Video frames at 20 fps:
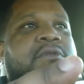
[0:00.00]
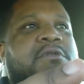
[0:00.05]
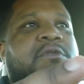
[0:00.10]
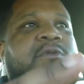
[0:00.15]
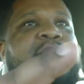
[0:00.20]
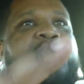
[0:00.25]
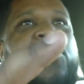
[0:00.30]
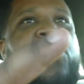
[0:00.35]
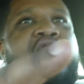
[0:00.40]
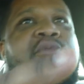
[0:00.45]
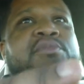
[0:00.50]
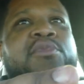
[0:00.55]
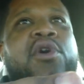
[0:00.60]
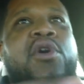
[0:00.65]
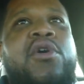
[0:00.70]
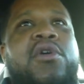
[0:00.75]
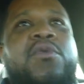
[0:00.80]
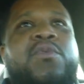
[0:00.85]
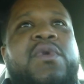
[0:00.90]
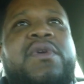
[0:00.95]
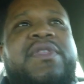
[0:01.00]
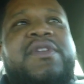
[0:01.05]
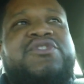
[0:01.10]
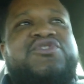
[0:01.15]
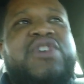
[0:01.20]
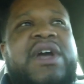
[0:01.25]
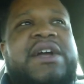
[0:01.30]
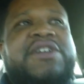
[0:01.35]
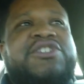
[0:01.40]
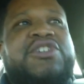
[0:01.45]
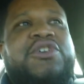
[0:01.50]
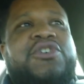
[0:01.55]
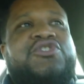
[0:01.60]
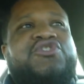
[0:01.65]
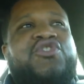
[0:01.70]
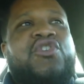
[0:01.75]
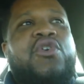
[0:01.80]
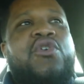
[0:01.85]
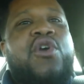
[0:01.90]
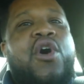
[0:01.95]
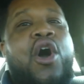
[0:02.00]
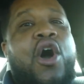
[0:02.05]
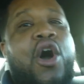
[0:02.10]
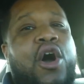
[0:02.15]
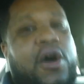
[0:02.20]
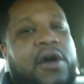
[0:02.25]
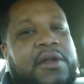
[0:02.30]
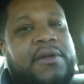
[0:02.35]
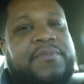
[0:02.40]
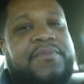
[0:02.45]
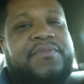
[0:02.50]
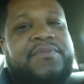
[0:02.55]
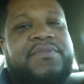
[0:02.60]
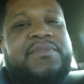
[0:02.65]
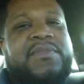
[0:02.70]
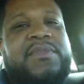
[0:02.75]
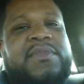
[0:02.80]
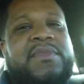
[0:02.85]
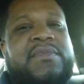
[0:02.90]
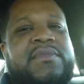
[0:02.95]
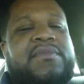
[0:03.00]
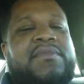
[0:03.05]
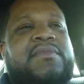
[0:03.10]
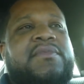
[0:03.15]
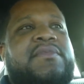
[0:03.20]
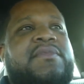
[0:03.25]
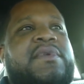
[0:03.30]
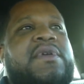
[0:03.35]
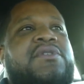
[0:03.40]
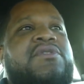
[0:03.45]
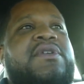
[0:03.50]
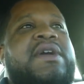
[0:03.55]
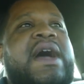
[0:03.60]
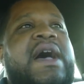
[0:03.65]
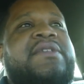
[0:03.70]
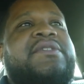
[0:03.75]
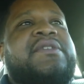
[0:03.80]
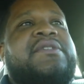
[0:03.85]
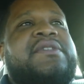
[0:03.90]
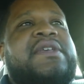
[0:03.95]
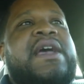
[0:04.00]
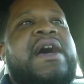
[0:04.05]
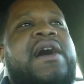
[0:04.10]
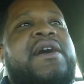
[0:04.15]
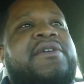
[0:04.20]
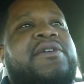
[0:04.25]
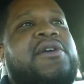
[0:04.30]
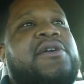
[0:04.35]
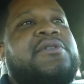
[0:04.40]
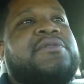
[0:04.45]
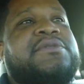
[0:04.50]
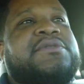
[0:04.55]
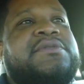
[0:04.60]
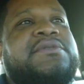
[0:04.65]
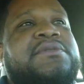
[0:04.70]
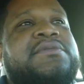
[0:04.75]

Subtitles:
Sport mode with the traction control on. You guys can see how it goes.